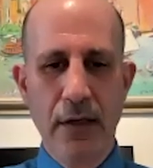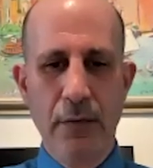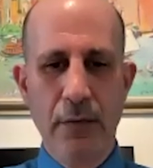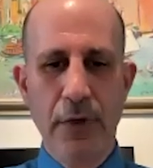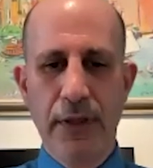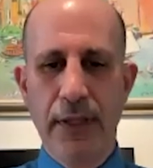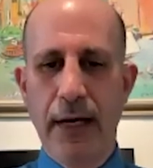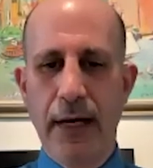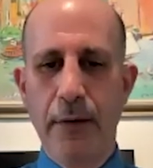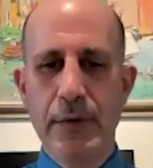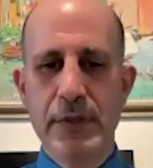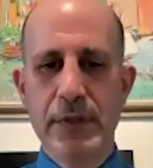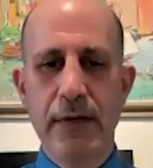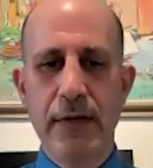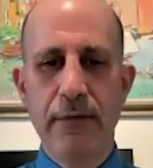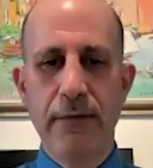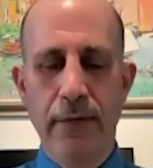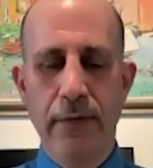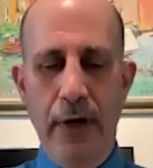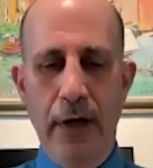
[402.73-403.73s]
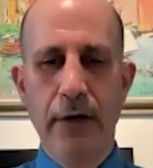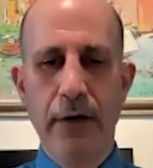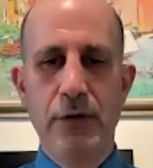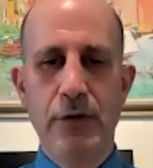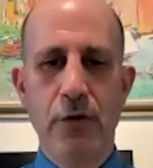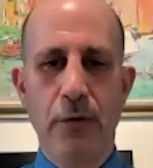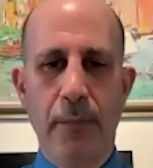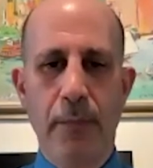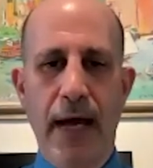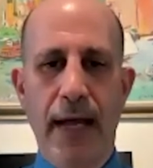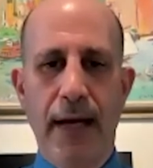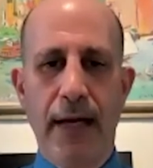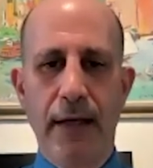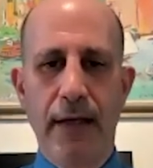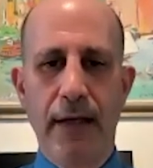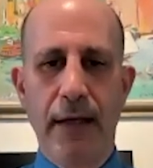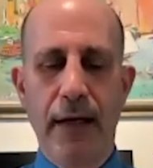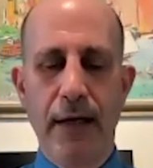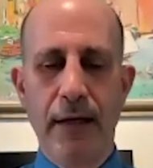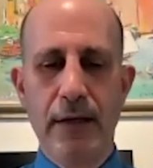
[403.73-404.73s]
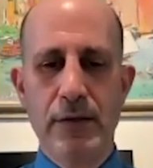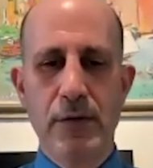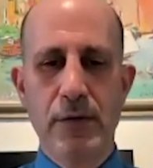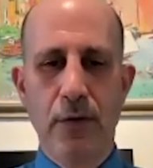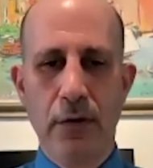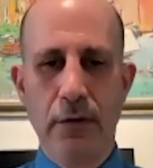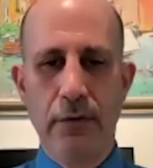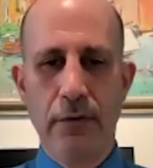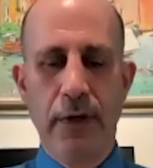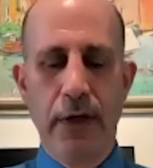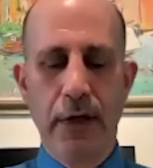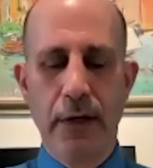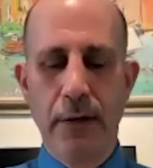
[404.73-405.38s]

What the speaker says: But that was a very dramatic and sort of